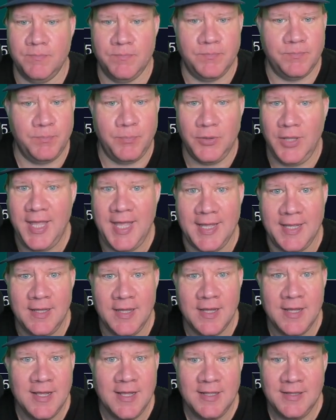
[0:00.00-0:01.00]
play
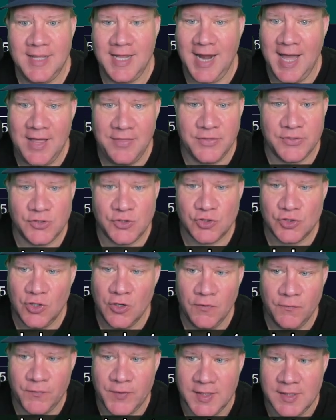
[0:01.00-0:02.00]
that on the
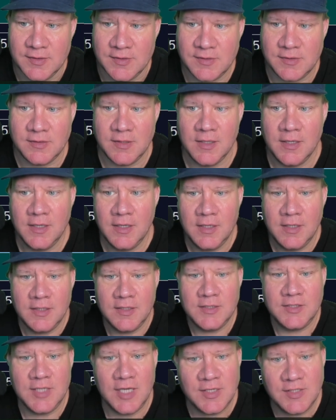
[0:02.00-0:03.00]
surface
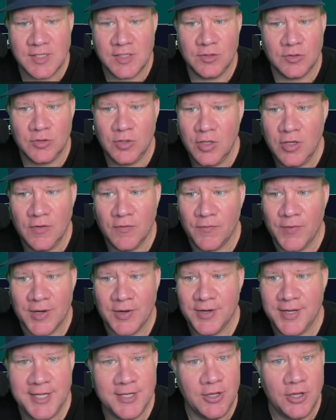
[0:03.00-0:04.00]
doesn't look
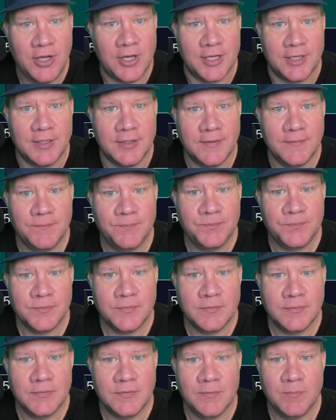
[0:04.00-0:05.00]
very good.
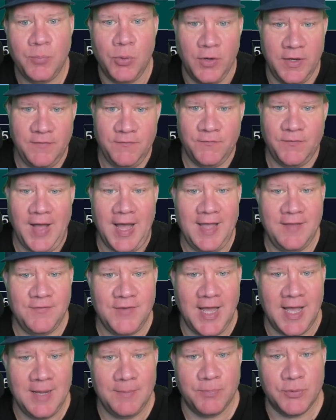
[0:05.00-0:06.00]

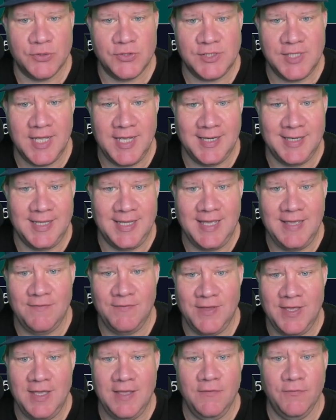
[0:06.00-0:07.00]

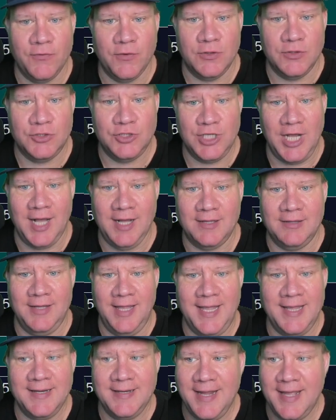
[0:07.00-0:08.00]
0.59% EV for Jock
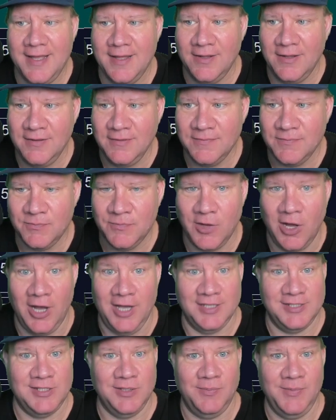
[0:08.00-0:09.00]
Landale.
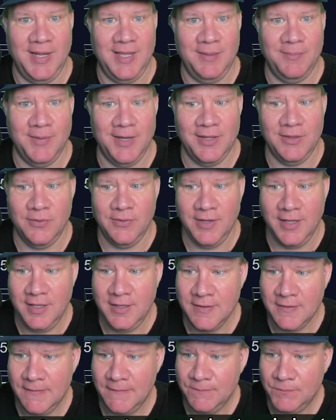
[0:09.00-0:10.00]
Awesome name, by the
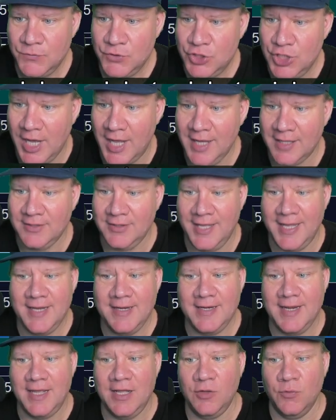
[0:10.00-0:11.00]
way. Jock
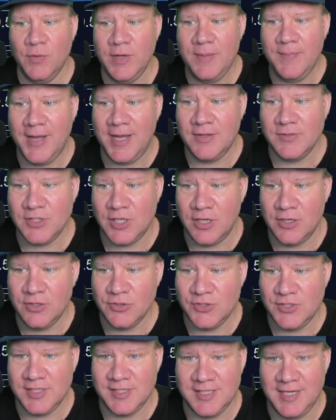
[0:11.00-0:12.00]
Landale rebounds under
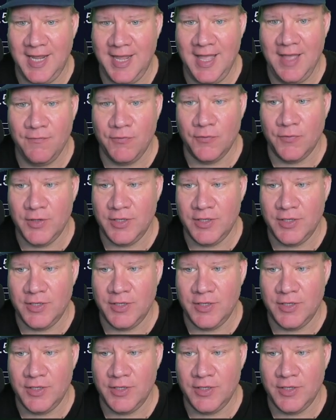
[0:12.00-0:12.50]
6.5 over here,